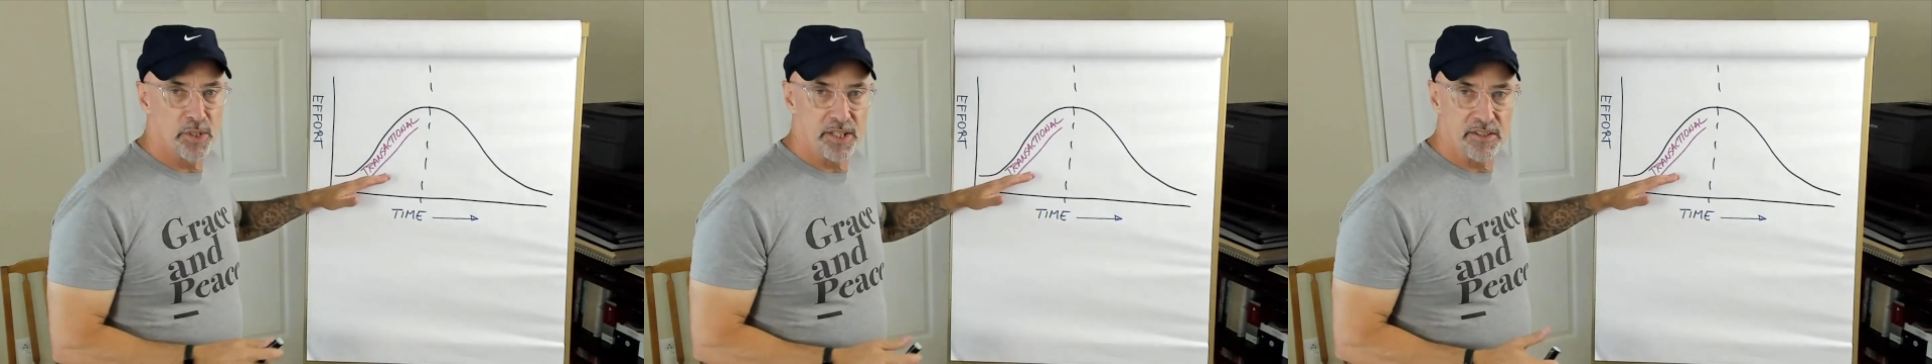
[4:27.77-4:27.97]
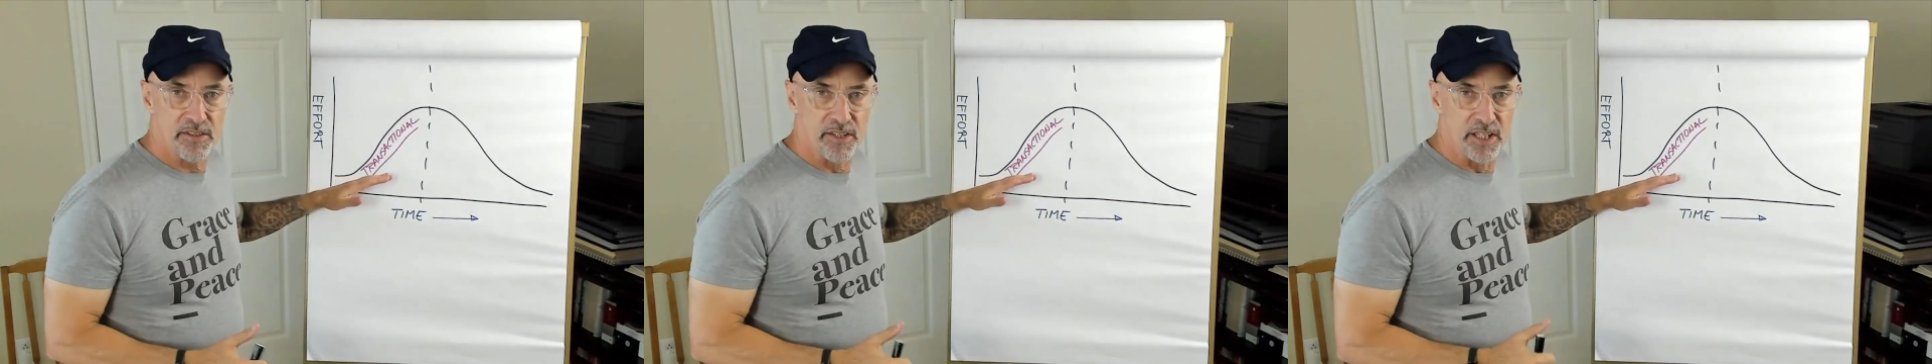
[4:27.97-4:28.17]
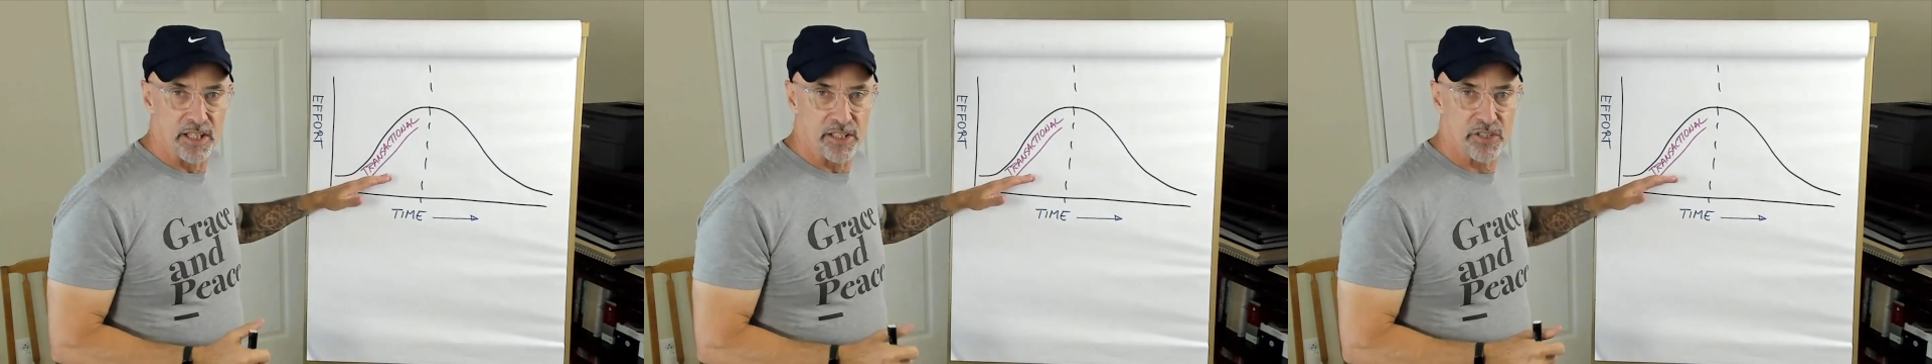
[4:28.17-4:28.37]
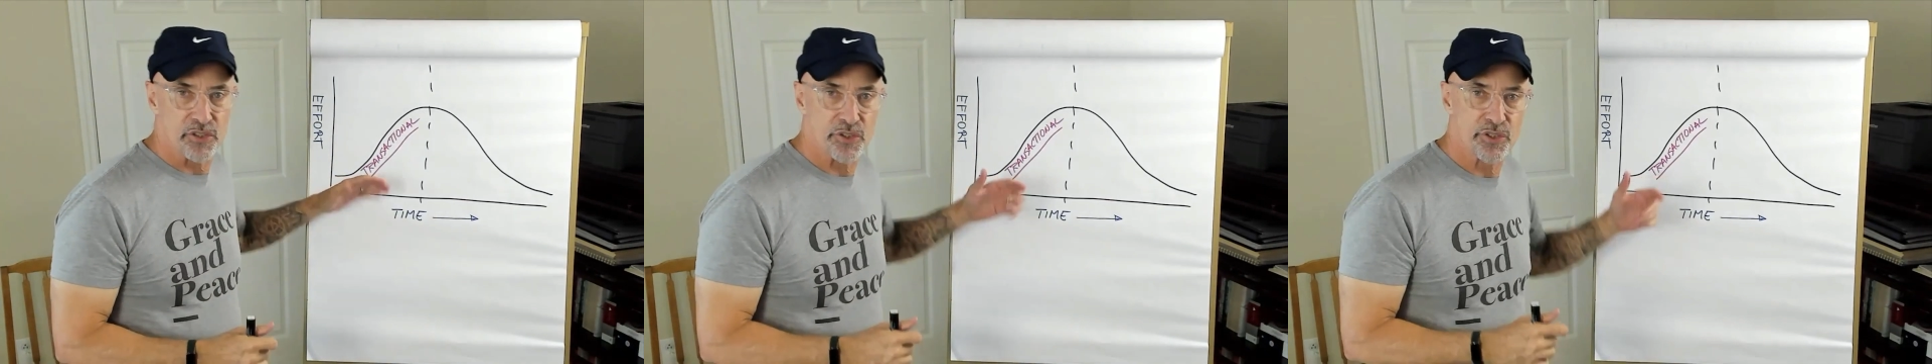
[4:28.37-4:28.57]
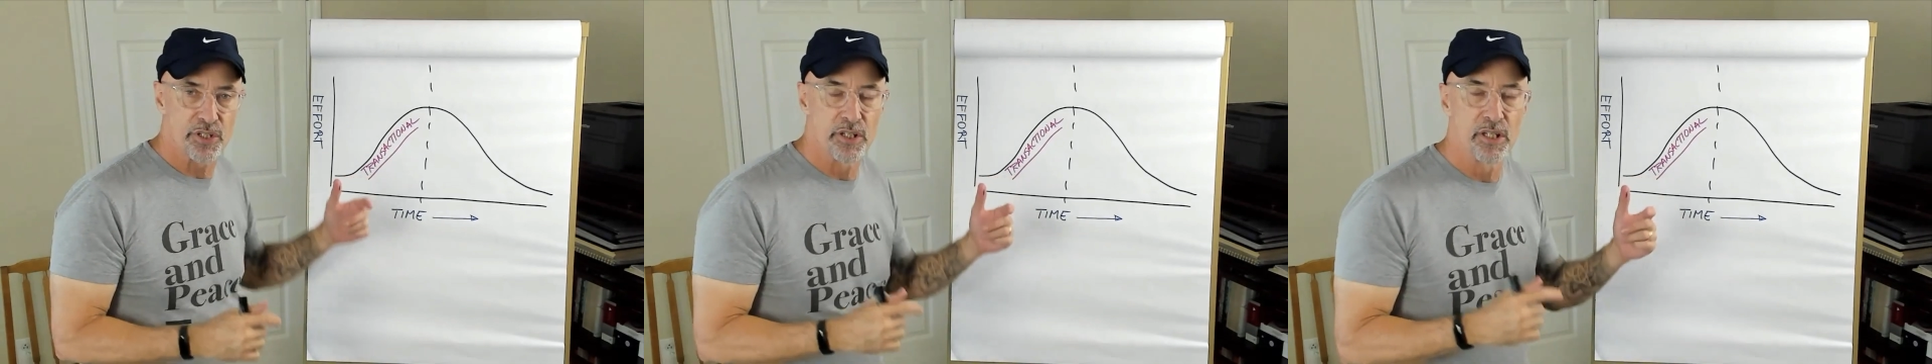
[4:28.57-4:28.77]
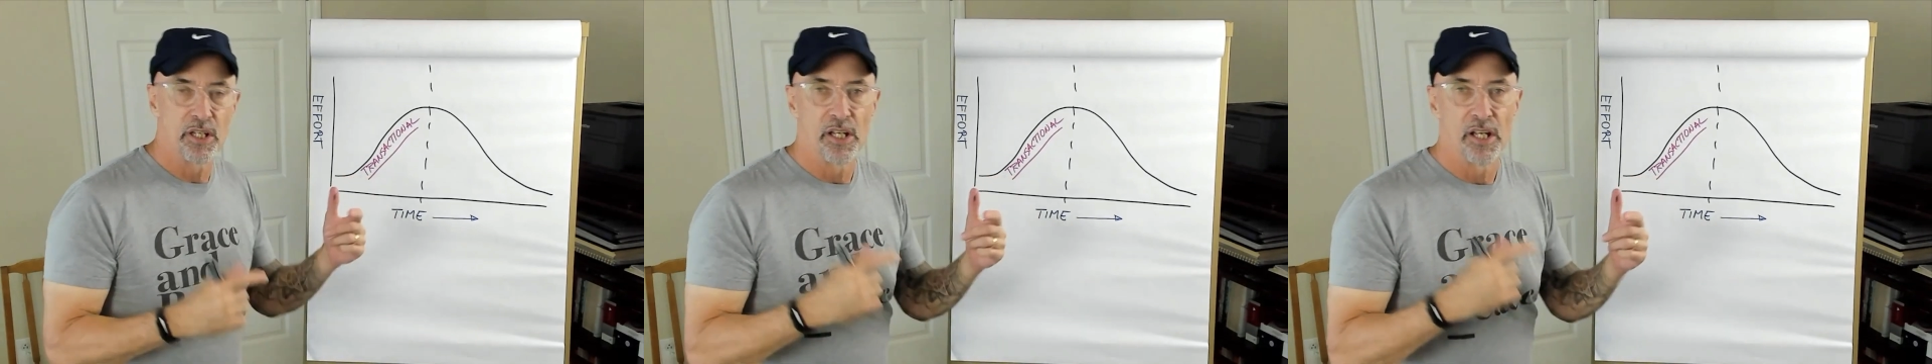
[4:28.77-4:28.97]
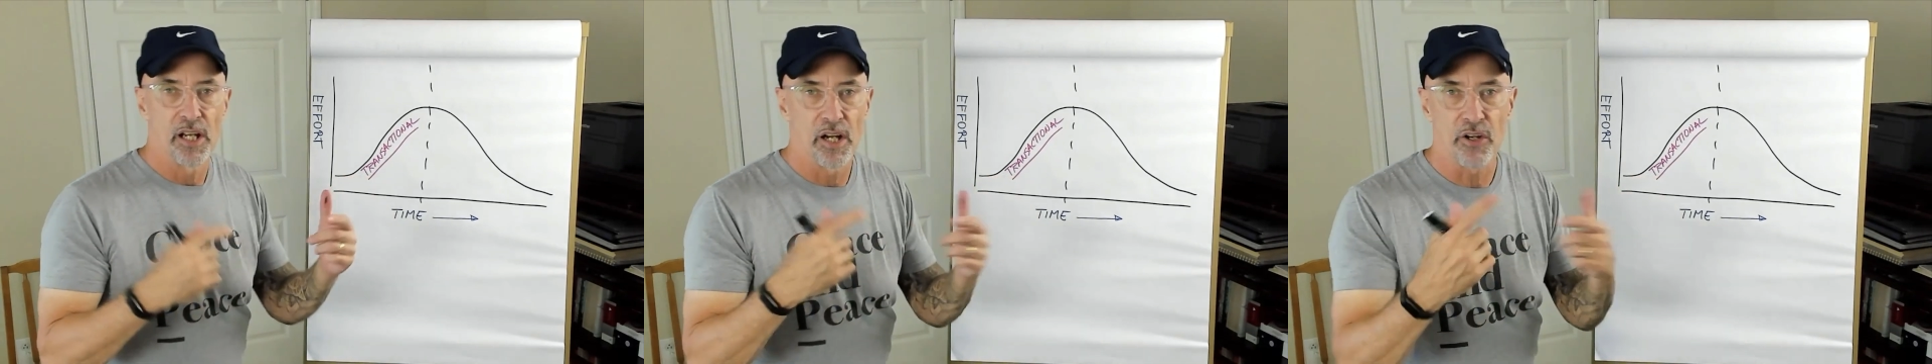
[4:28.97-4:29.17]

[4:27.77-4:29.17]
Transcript: at this, our